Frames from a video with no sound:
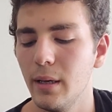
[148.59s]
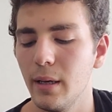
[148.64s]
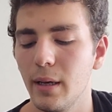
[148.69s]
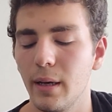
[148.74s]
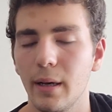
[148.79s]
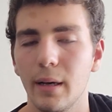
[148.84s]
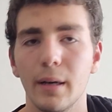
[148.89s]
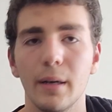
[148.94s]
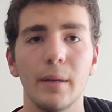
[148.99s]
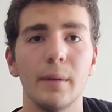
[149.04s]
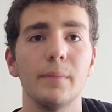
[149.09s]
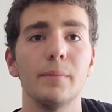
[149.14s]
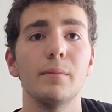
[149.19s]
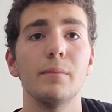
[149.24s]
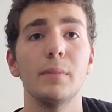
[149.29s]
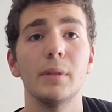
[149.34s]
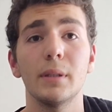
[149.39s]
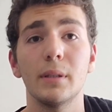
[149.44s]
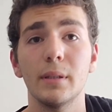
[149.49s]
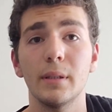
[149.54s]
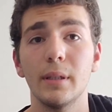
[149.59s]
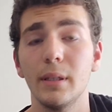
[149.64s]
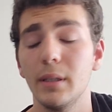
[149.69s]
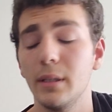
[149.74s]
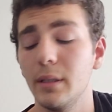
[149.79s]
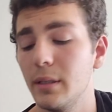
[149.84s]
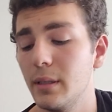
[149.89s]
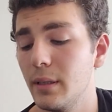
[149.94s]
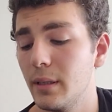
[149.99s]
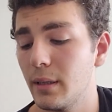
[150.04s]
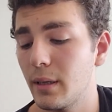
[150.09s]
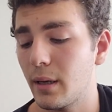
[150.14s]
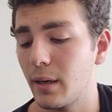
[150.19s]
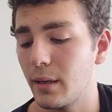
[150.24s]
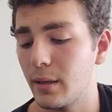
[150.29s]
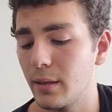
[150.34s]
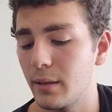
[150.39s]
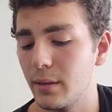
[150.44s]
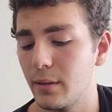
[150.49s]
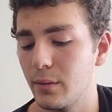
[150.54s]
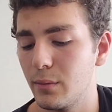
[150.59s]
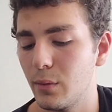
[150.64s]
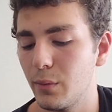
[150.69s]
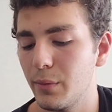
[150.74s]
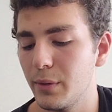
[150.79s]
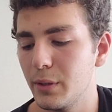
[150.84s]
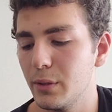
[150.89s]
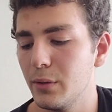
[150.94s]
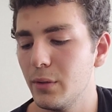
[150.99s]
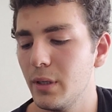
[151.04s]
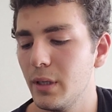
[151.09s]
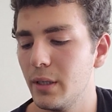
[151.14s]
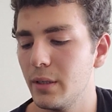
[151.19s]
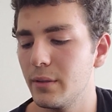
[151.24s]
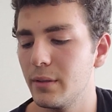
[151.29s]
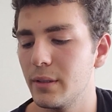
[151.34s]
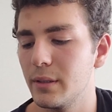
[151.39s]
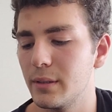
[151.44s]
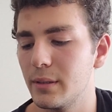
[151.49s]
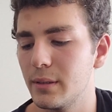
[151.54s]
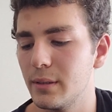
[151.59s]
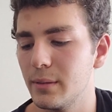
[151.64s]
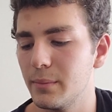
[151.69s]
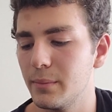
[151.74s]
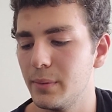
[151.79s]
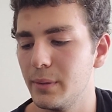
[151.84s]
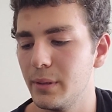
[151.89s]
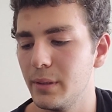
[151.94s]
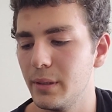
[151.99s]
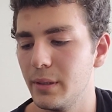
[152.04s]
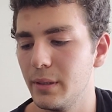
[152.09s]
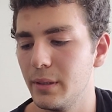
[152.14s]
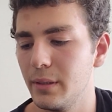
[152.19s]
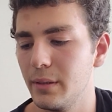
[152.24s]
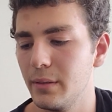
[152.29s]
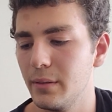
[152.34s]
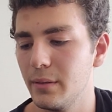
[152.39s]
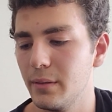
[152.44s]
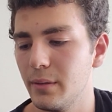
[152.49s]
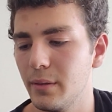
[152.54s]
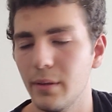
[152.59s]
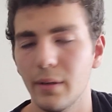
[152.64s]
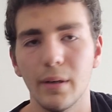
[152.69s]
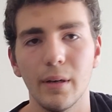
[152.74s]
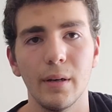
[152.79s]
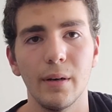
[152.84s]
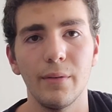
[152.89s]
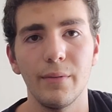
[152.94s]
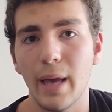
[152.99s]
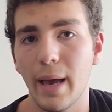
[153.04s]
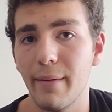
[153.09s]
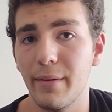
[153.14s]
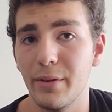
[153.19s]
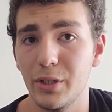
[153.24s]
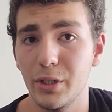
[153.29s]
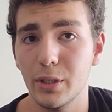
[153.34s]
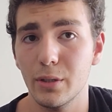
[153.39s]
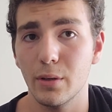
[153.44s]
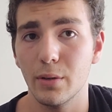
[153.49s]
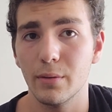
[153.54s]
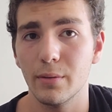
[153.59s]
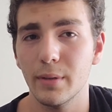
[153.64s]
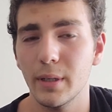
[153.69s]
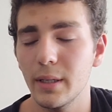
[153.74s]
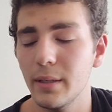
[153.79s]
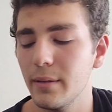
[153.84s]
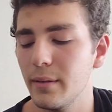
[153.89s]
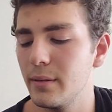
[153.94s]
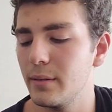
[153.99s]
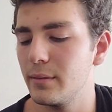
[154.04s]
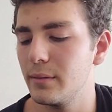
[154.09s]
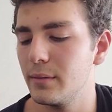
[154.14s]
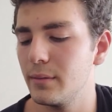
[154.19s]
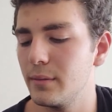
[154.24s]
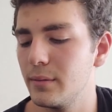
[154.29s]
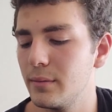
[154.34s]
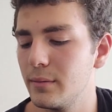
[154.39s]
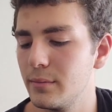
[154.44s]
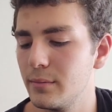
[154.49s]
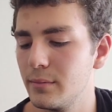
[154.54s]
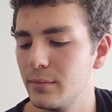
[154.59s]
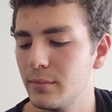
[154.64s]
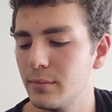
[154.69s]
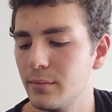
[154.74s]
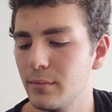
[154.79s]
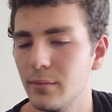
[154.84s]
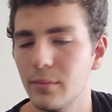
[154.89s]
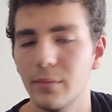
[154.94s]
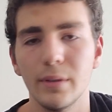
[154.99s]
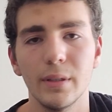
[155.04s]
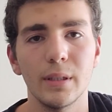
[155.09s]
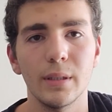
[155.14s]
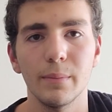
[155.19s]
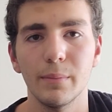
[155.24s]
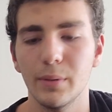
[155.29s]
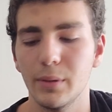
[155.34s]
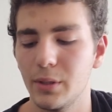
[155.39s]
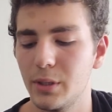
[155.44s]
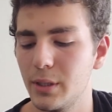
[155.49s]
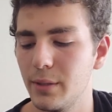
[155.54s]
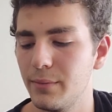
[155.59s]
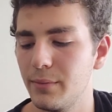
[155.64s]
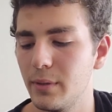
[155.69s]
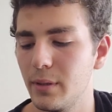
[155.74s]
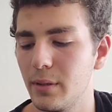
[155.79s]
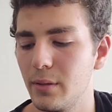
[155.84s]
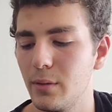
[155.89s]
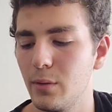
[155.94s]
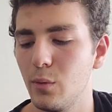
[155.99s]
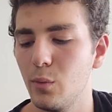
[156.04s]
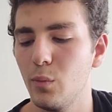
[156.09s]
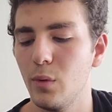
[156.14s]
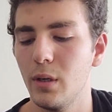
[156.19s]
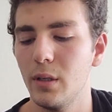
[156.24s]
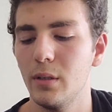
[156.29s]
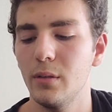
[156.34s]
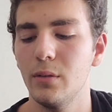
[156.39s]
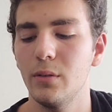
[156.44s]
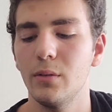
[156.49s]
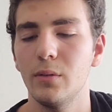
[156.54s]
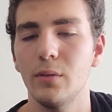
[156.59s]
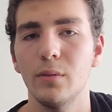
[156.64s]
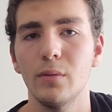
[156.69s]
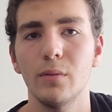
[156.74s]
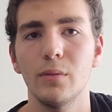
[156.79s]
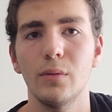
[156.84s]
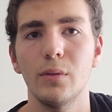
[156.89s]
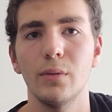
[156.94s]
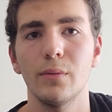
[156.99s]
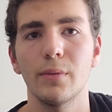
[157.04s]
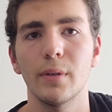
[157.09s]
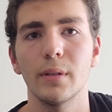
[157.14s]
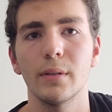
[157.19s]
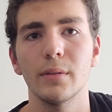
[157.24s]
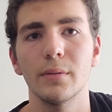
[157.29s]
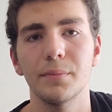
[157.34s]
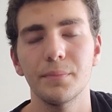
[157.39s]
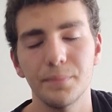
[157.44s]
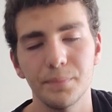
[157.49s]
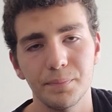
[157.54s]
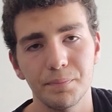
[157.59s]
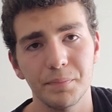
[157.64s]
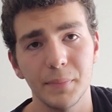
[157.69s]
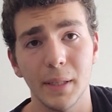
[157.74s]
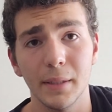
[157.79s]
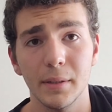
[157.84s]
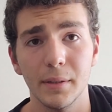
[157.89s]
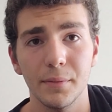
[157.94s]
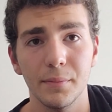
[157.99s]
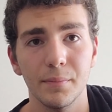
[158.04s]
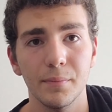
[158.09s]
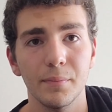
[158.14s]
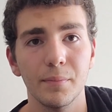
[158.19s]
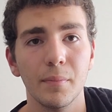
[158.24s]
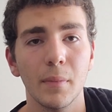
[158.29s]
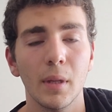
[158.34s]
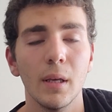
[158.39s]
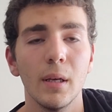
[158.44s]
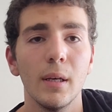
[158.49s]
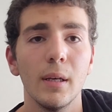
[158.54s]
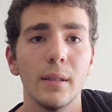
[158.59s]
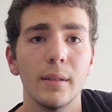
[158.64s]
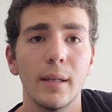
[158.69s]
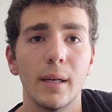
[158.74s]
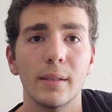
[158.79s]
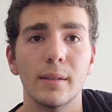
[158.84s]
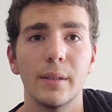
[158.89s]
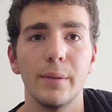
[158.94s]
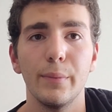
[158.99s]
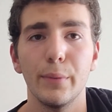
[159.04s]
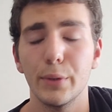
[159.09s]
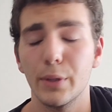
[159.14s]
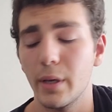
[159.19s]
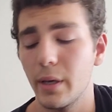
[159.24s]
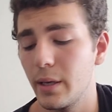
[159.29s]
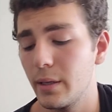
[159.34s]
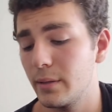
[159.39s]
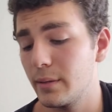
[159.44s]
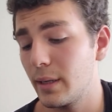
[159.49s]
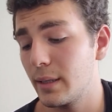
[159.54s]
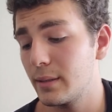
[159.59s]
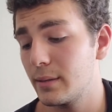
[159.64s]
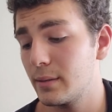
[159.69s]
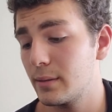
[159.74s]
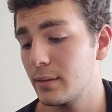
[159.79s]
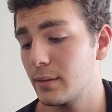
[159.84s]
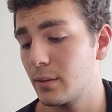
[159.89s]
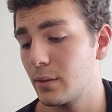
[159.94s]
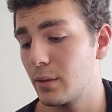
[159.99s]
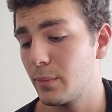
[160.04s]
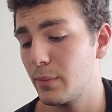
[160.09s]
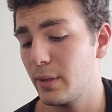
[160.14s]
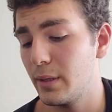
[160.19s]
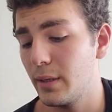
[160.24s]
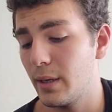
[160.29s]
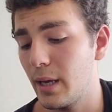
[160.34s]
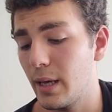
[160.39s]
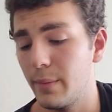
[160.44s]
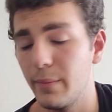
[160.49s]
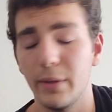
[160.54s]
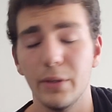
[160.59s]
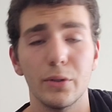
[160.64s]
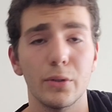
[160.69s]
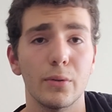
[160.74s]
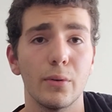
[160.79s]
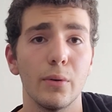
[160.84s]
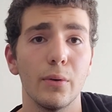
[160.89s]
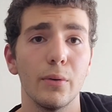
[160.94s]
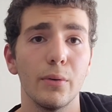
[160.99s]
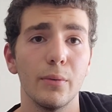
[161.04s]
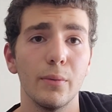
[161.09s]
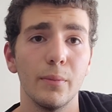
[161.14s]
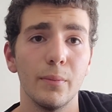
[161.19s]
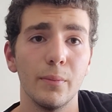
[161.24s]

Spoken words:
But the what we do here is simply we have a G chord, right? And we simply shifted 1, 2 frets. That's it. That's that's gonna be a major chord.